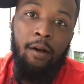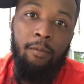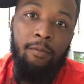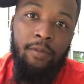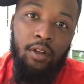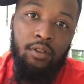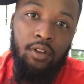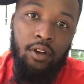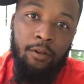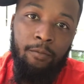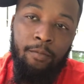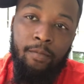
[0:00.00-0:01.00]
filter,
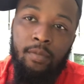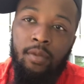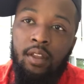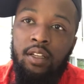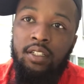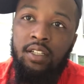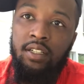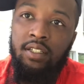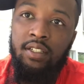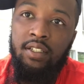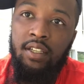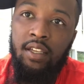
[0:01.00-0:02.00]
just to
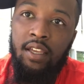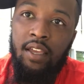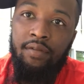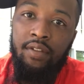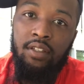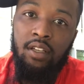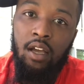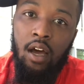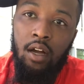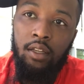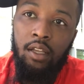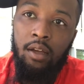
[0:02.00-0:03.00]
see if it's
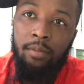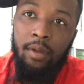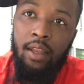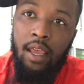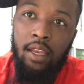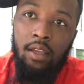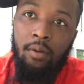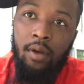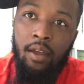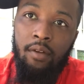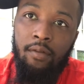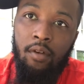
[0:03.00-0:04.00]
gunked up in any way,
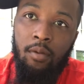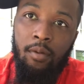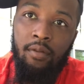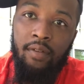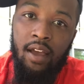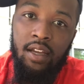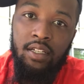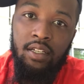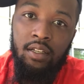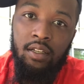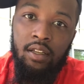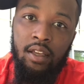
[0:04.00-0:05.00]
form, or
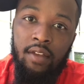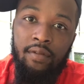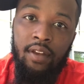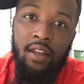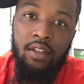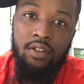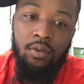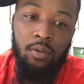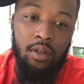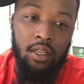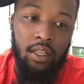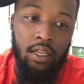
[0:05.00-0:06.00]
fashion. If it is, you want
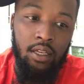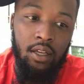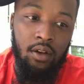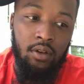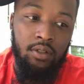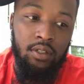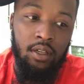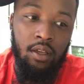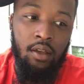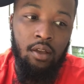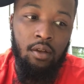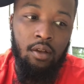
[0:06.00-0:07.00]
to clean those.
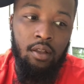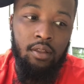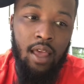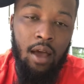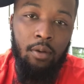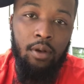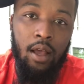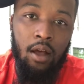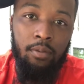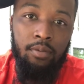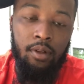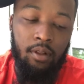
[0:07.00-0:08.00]
That would help,
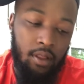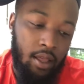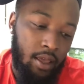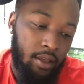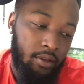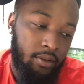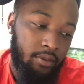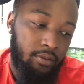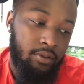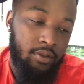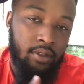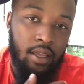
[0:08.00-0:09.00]
like,
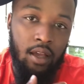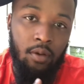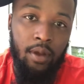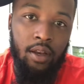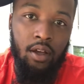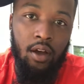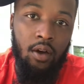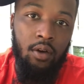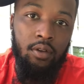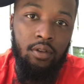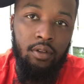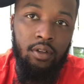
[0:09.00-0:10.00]
take away the code.
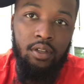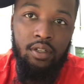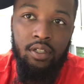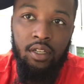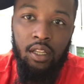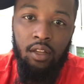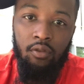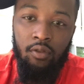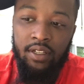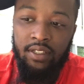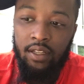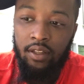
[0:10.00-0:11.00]
You could just
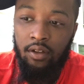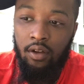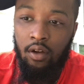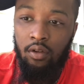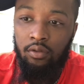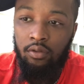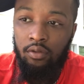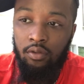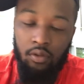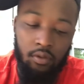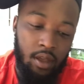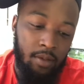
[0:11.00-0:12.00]
reset the code
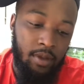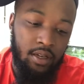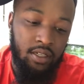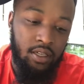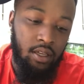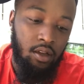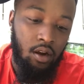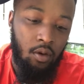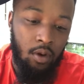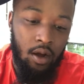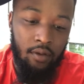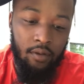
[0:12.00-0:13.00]
through MHD or
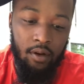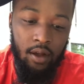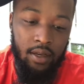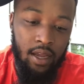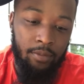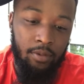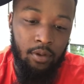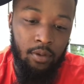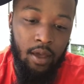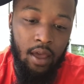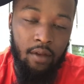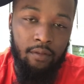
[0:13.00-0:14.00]
whatever adapter you
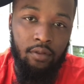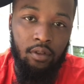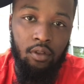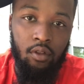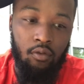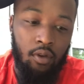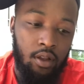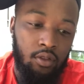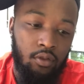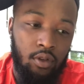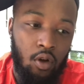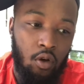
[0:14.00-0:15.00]
have running through
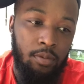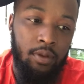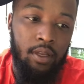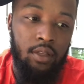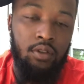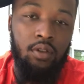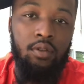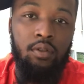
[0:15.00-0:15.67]
your OBD2